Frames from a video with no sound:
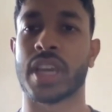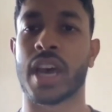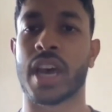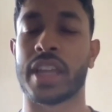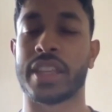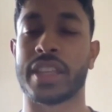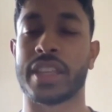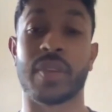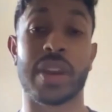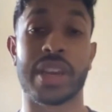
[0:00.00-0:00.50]

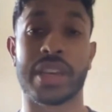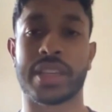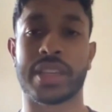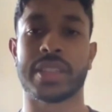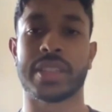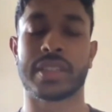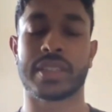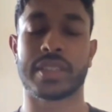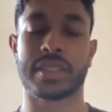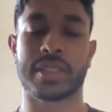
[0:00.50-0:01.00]
the great
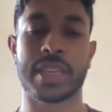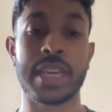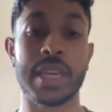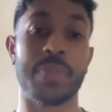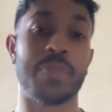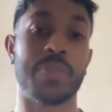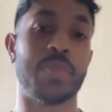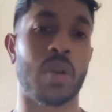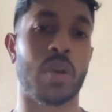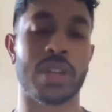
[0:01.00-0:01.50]

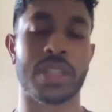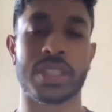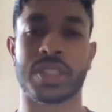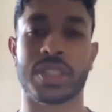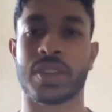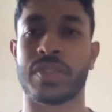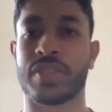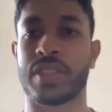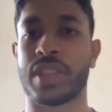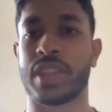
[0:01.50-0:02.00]
key points
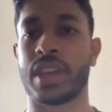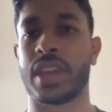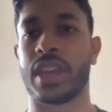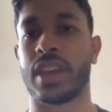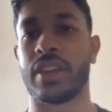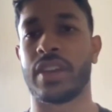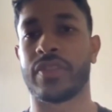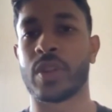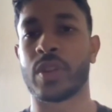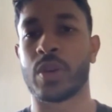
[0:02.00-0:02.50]
of
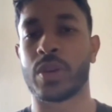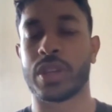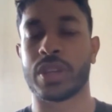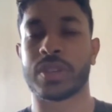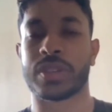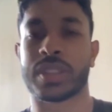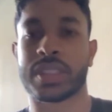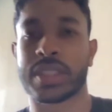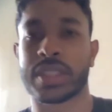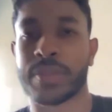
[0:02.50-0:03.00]
the Flow
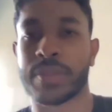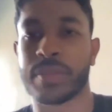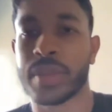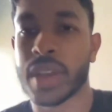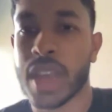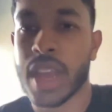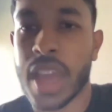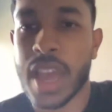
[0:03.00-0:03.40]
ecosystem.